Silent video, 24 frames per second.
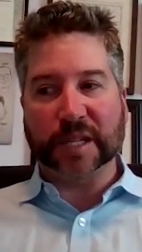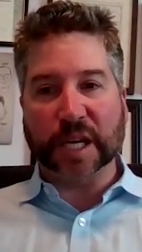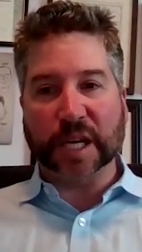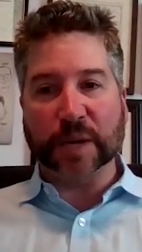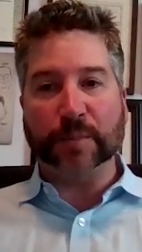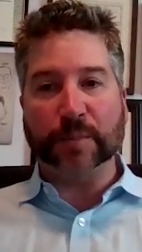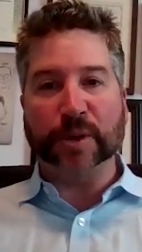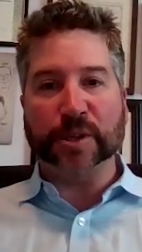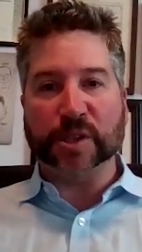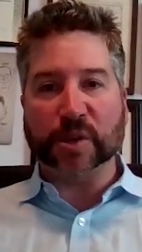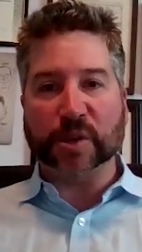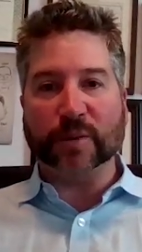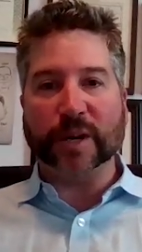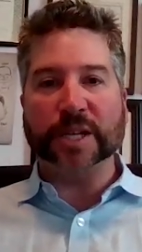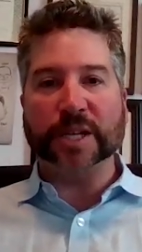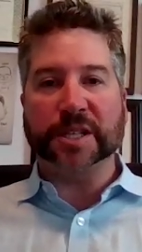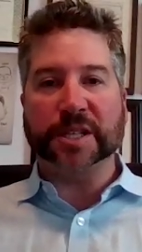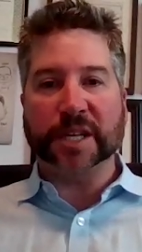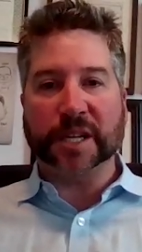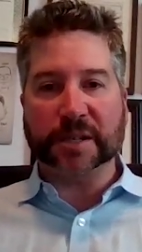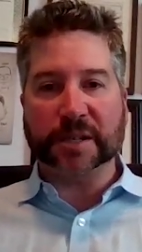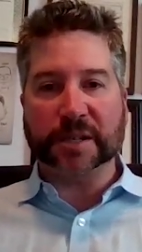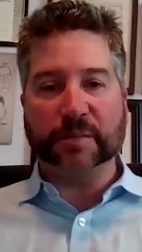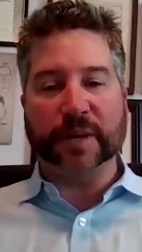it puts the right
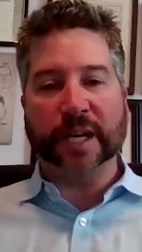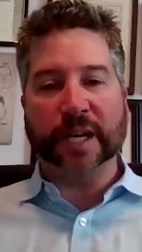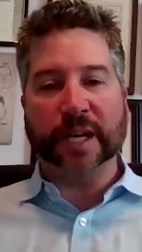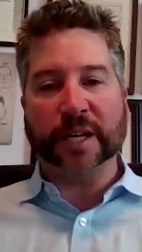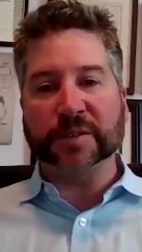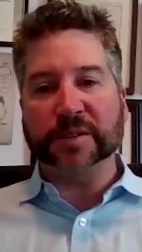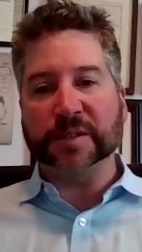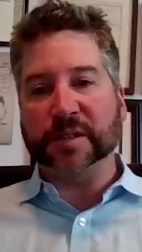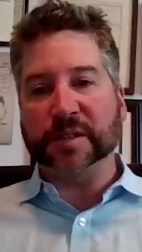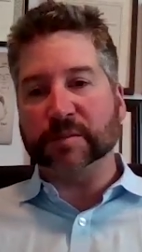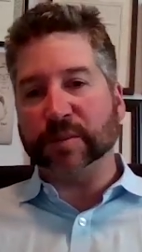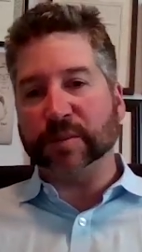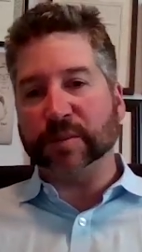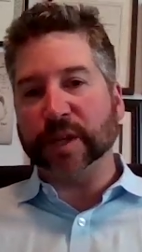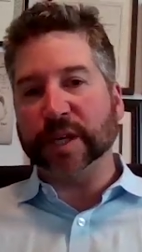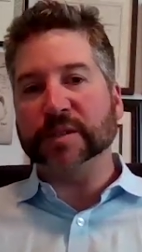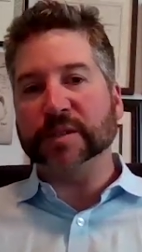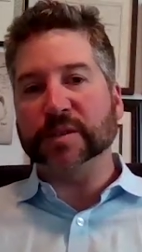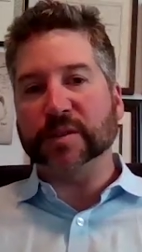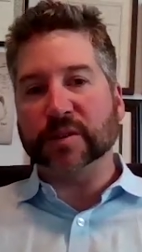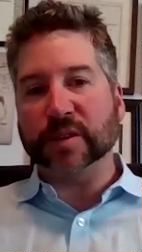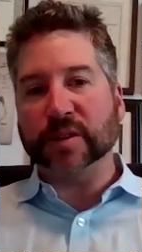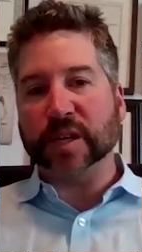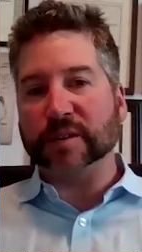checks and balances in
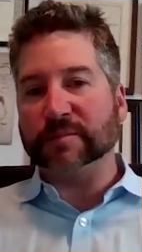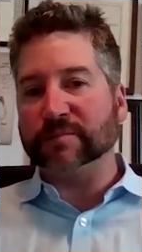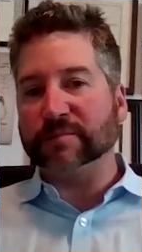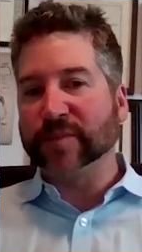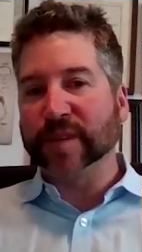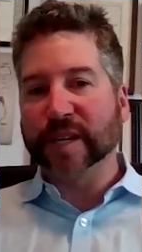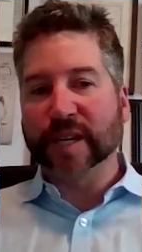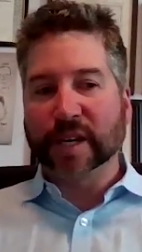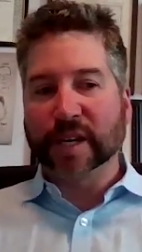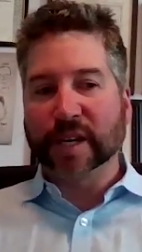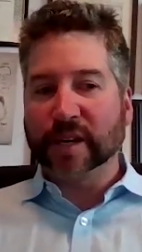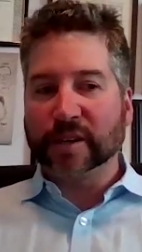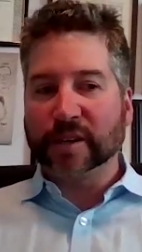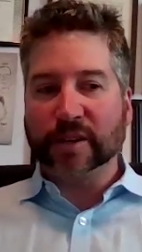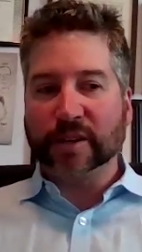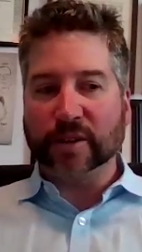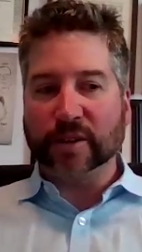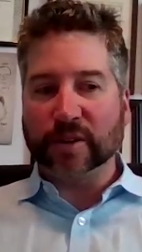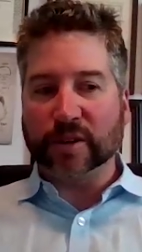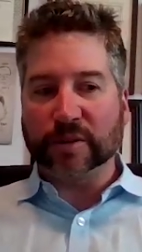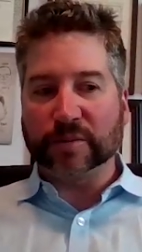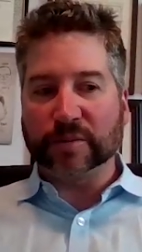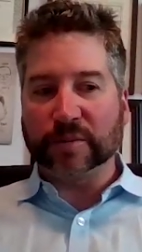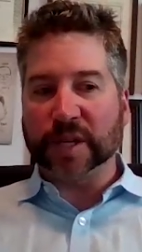place so that
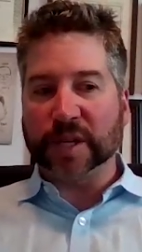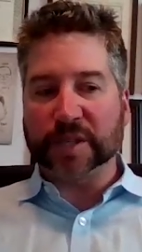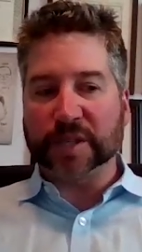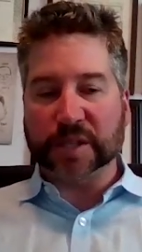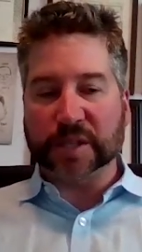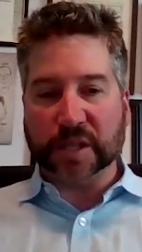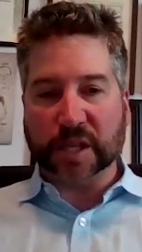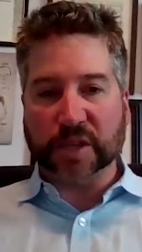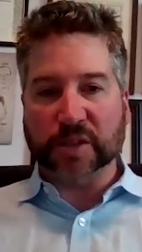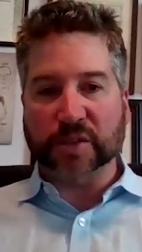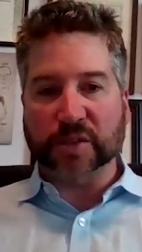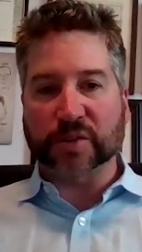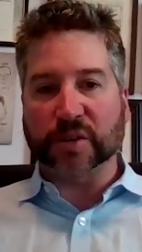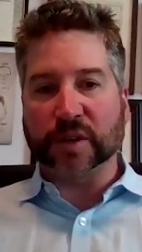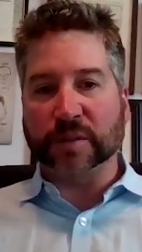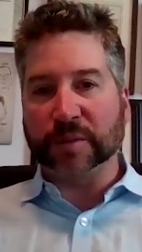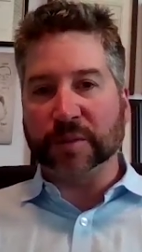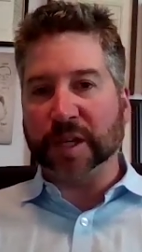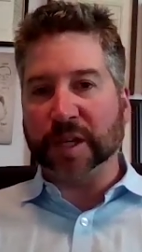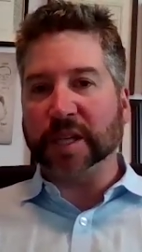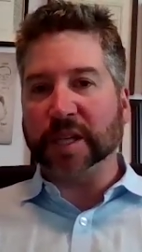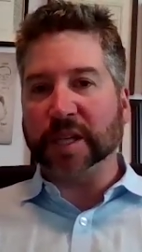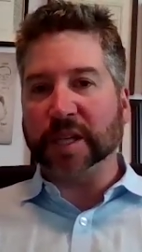you're it's extremely